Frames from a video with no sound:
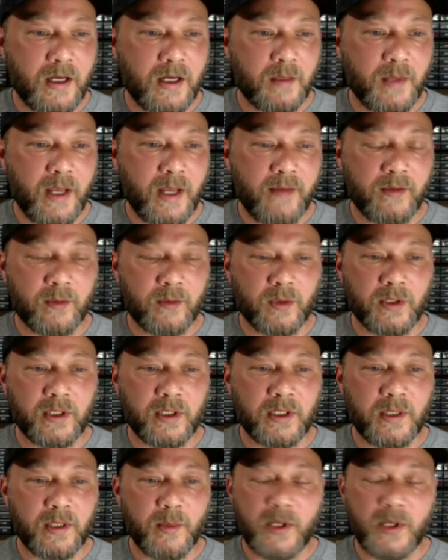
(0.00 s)
Haven't really
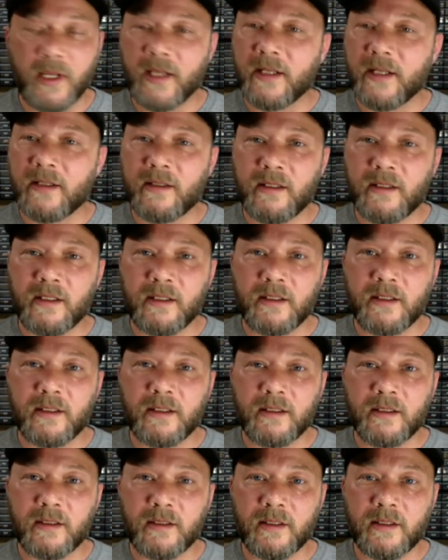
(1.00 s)
eliminated
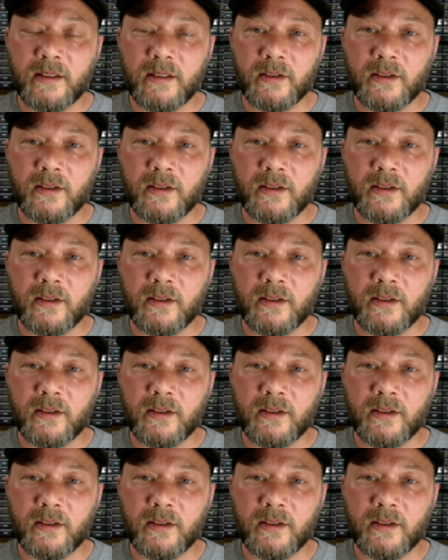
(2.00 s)
the